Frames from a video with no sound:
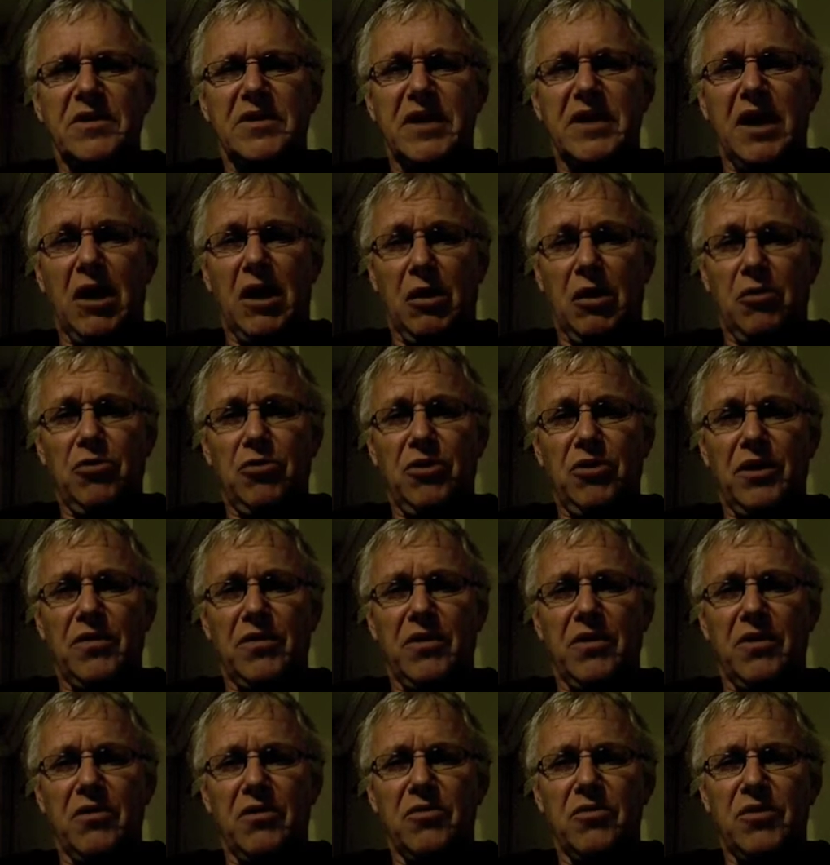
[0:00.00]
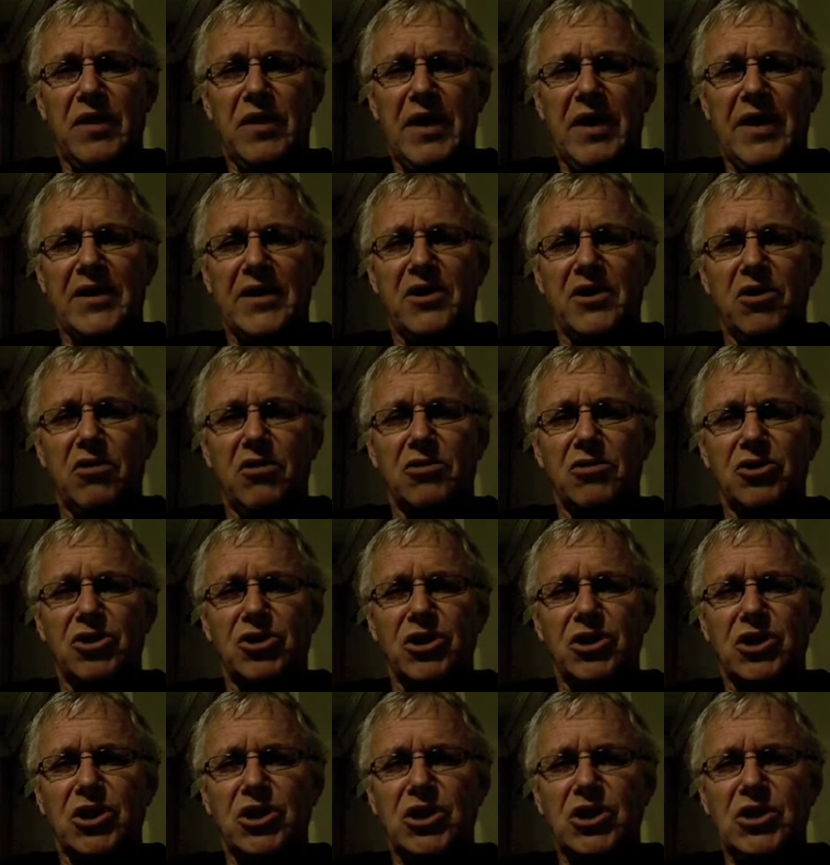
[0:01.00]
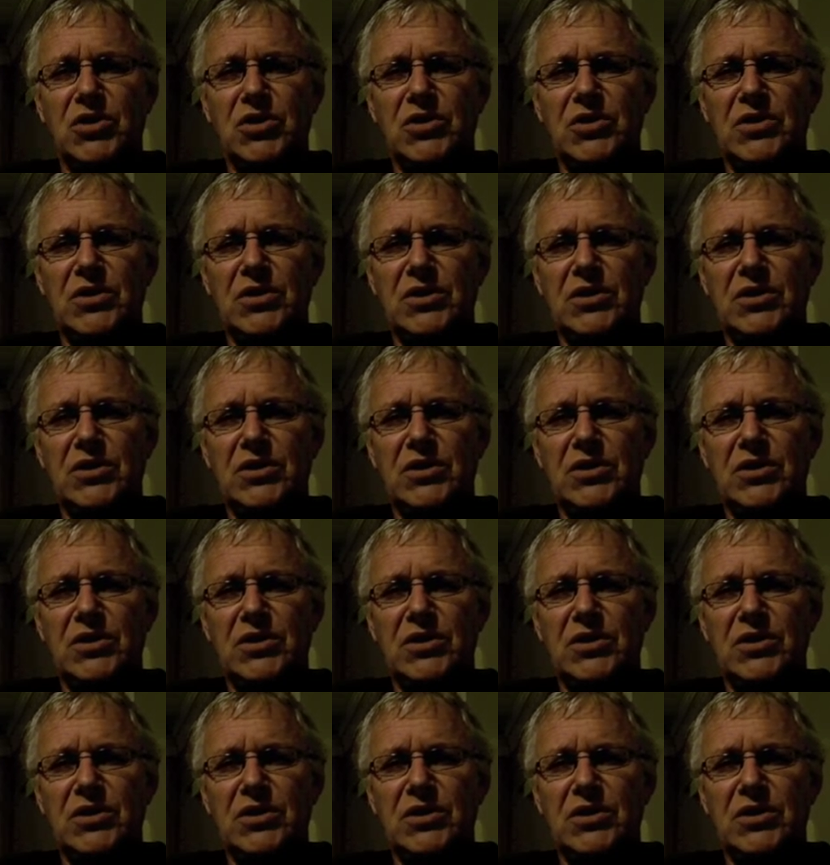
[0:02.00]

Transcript: including, though, the unconscious